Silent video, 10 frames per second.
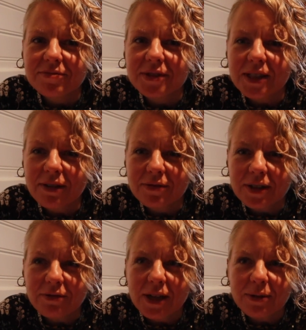
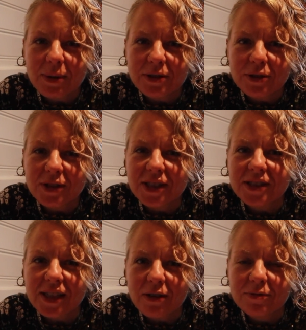Definitely recommend doing it
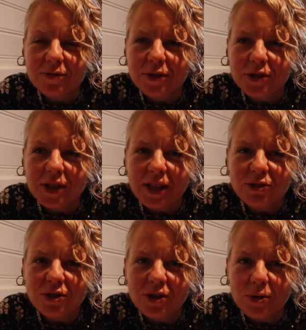yourself because you get
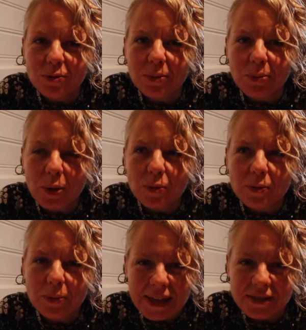to know your boat
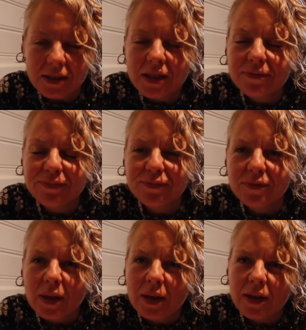better.
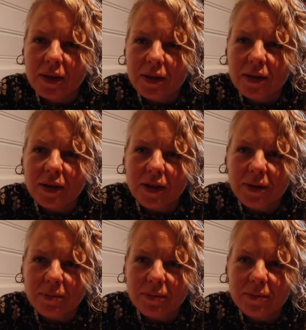
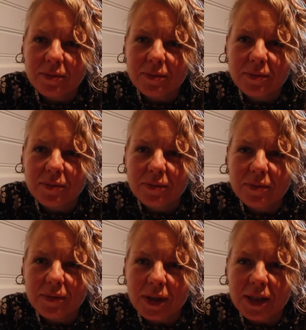And
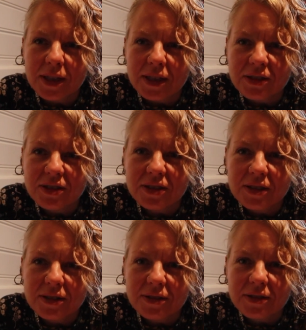it is
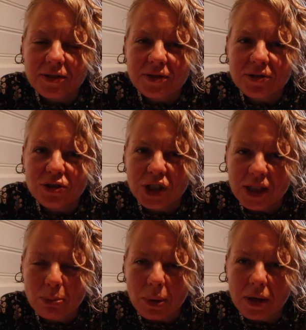
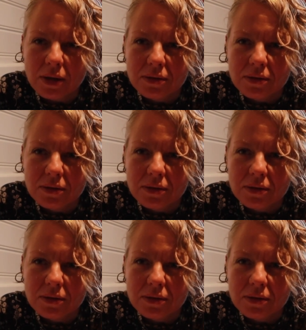cheaper.